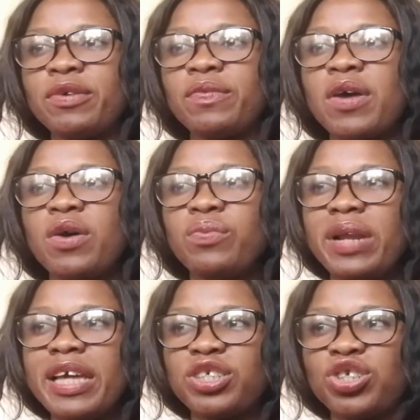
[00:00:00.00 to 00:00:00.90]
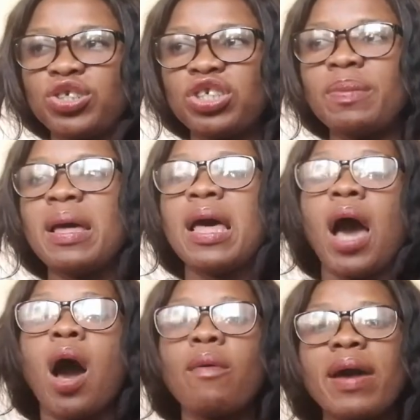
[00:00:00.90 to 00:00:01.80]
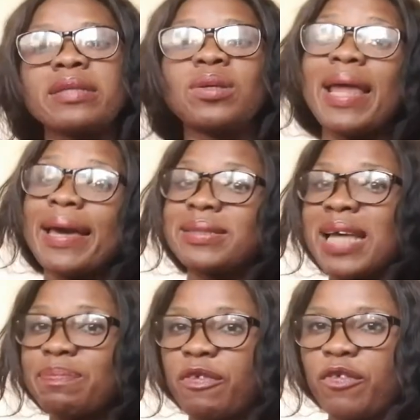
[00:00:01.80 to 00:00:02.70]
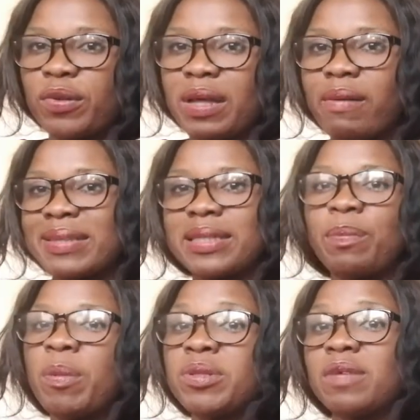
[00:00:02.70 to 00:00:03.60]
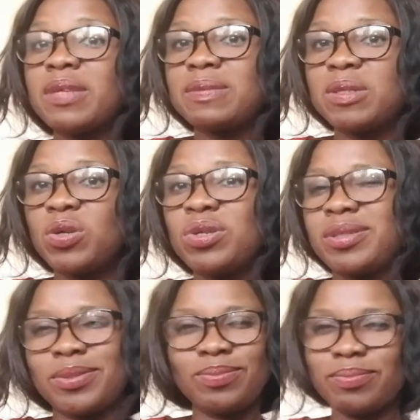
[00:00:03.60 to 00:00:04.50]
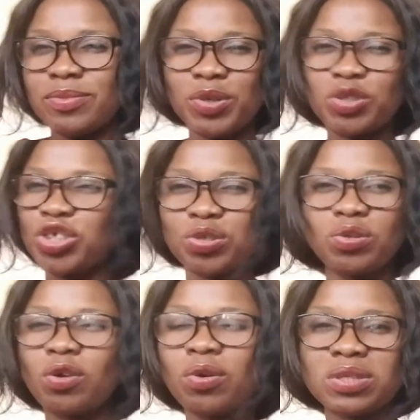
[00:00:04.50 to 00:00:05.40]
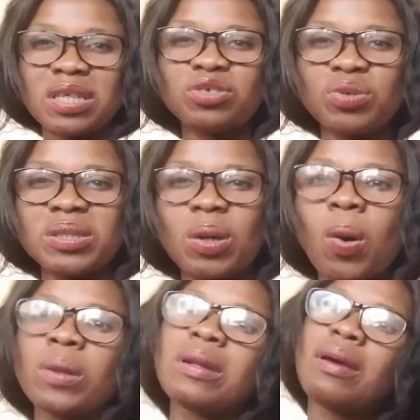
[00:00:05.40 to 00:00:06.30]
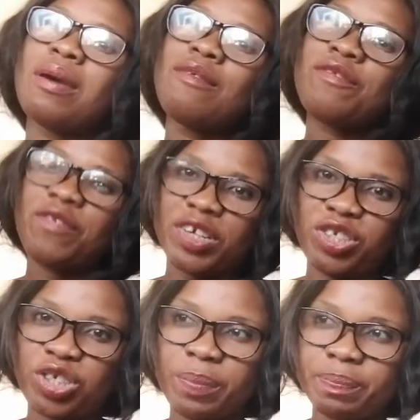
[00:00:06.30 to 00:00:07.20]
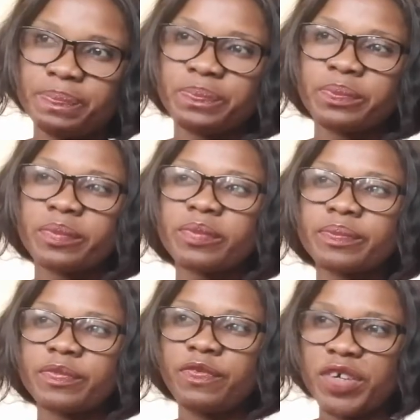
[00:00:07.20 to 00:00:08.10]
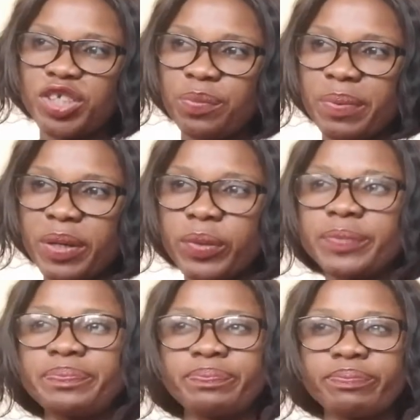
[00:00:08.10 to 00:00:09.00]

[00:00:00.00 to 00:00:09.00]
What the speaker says: of relationship. All right, so like I said before, now I said the purpose of this video is we're just going to concentrate on friendship alone.